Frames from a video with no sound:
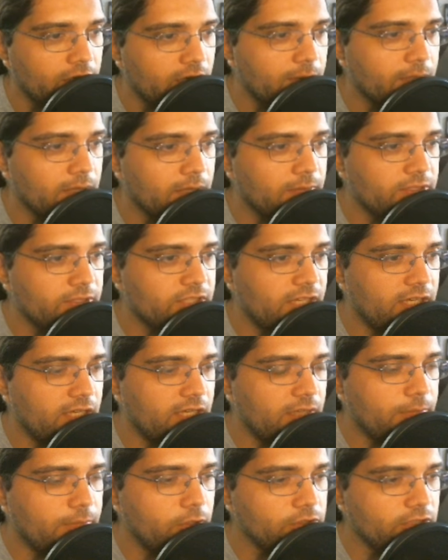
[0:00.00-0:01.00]
pretty much
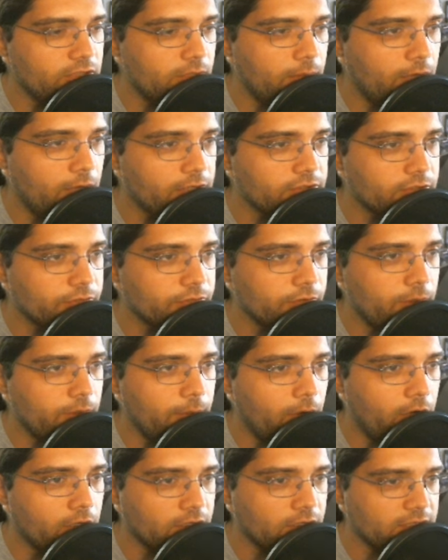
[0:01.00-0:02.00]
most of the monsters from
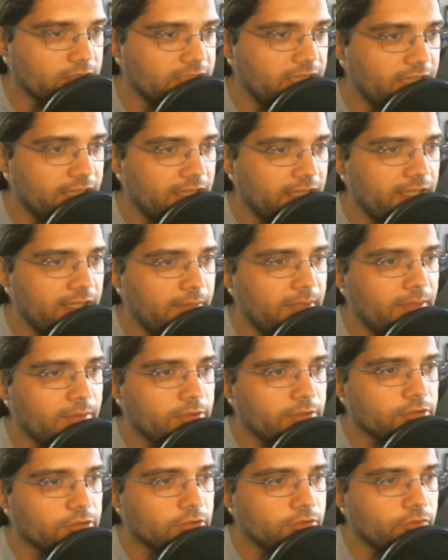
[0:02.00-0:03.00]
our deck, be able to
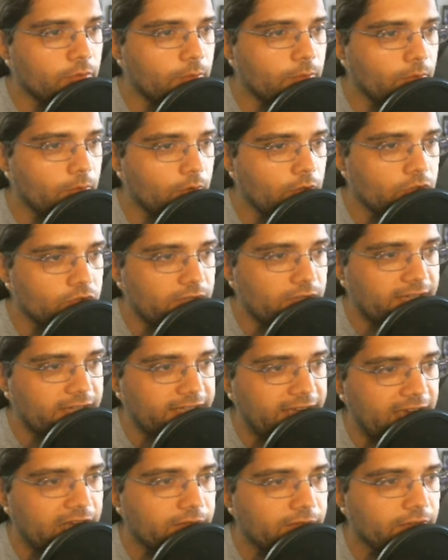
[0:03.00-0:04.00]
search from a Rose Dragon
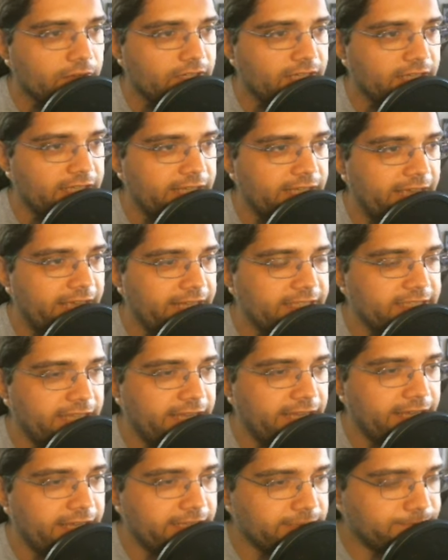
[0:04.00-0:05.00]
out of our deck and add it to
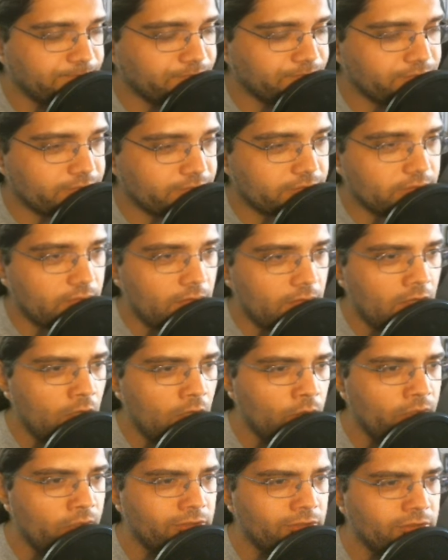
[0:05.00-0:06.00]
hand.
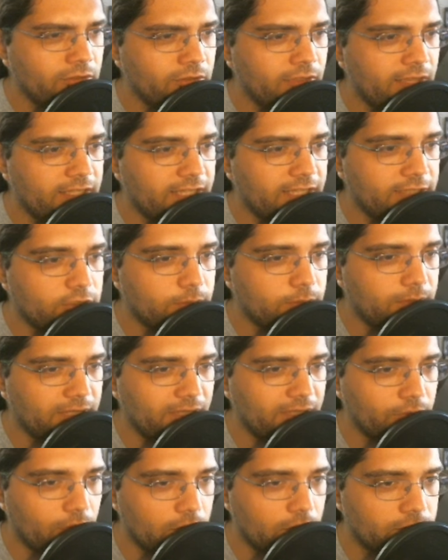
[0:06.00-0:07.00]
We also then get to put a
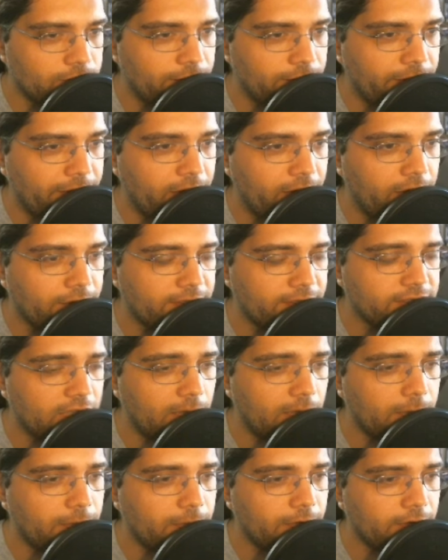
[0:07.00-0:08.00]
Rose Fairy on the
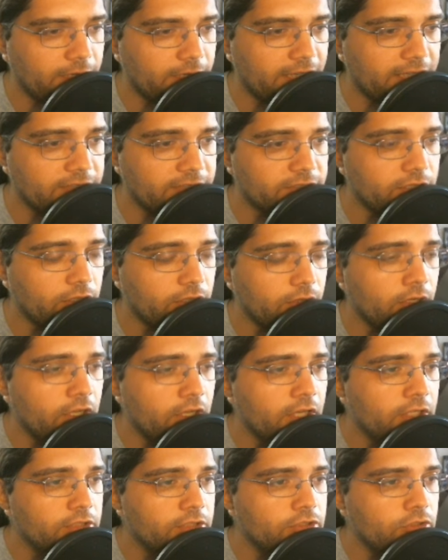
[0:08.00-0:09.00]
top of our deck, so
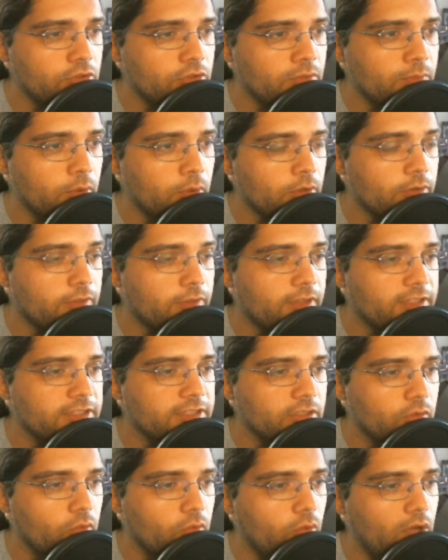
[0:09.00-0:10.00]
two important things there.
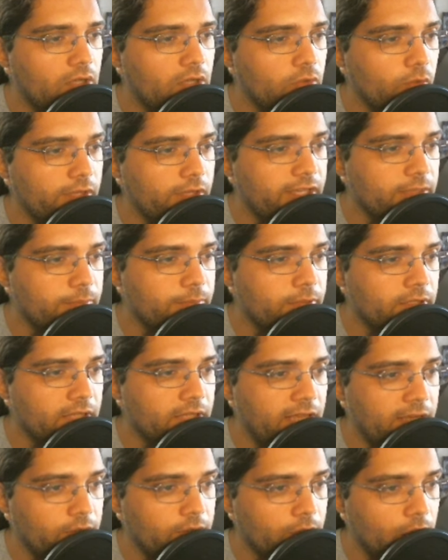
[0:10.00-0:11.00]
One, we can put
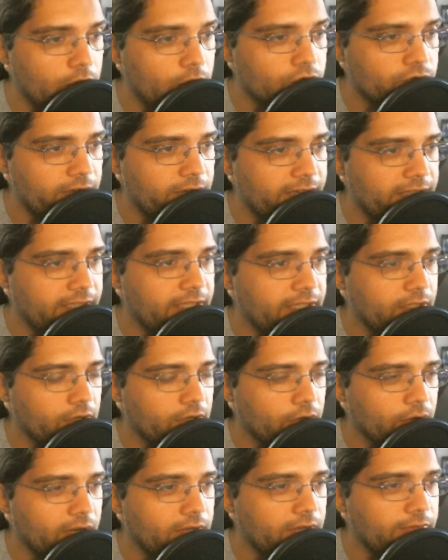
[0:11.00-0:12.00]
a Rose Dragon in our
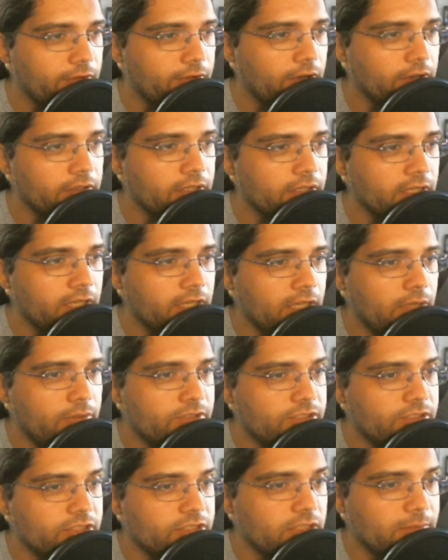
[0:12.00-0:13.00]
graveyard, which
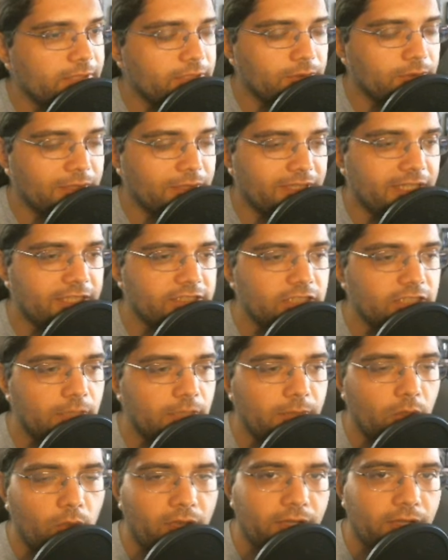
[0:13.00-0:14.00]
is good because we can then summon
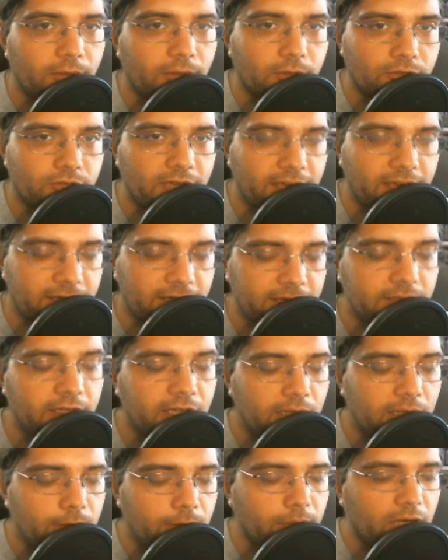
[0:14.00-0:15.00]
the White Rose Dragon,
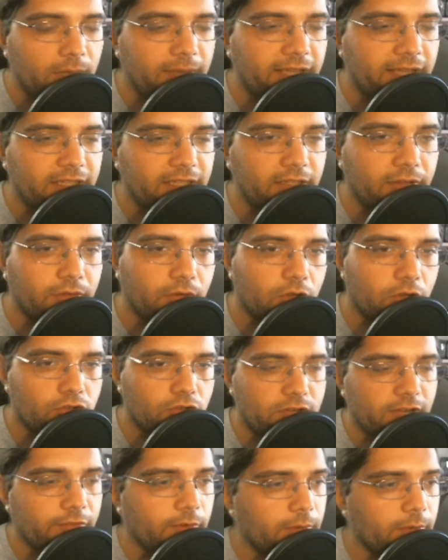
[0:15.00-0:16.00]
bring back the other Rose
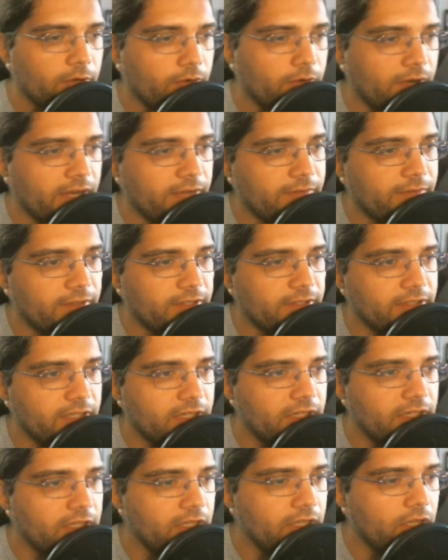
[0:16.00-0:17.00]
Dragon from our grave, and
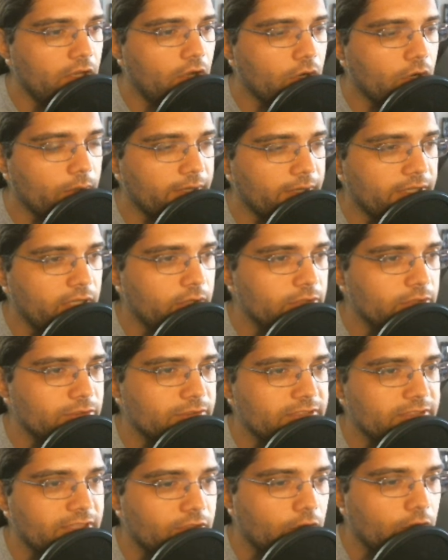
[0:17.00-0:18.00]
already go into a
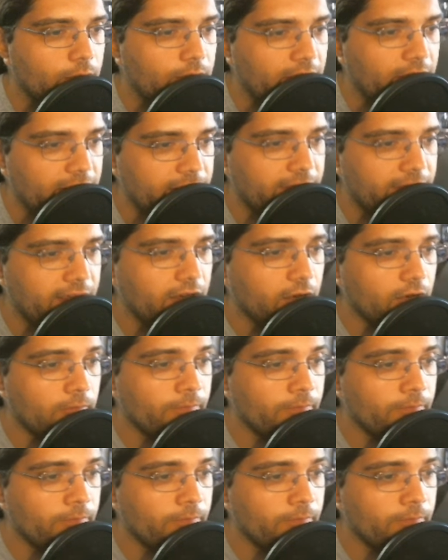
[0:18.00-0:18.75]
synchro play there.